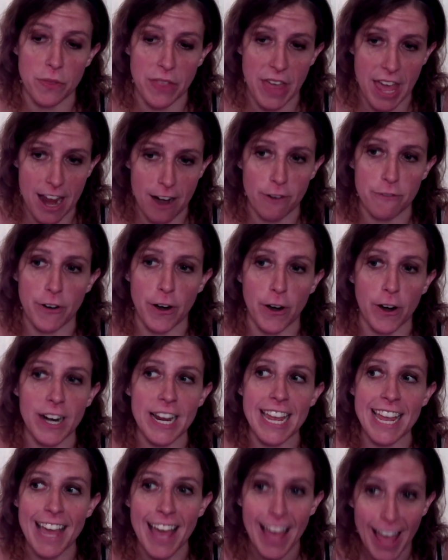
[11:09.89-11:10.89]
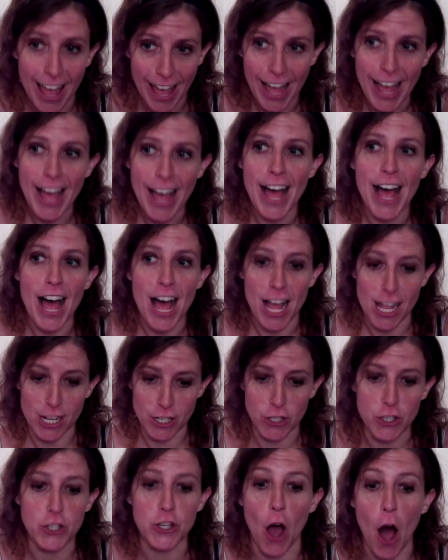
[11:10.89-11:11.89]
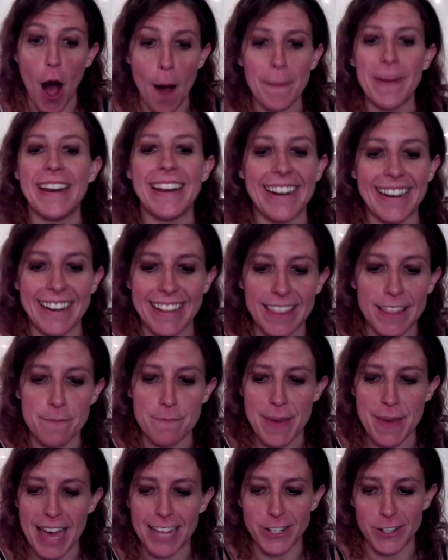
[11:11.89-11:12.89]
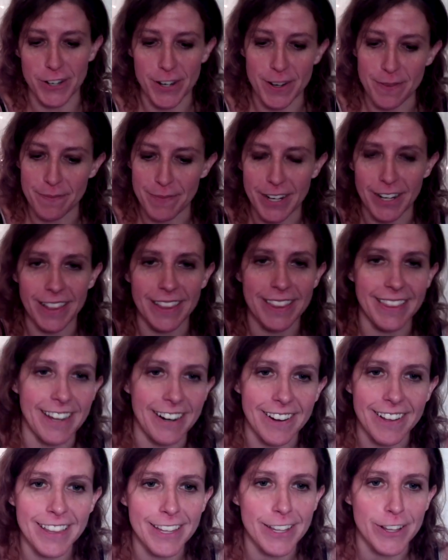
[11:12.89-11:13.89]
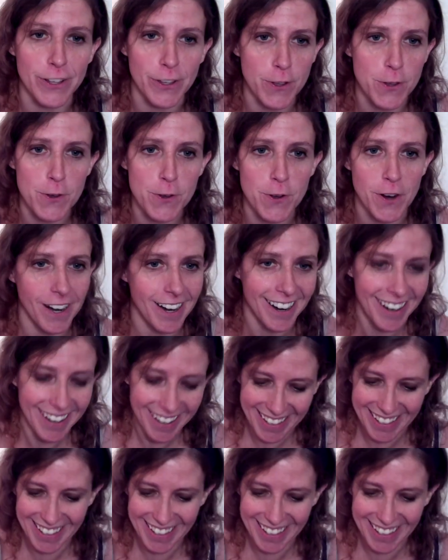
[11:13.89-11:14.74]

They are very dominant in the bedroom. They're a little cougar.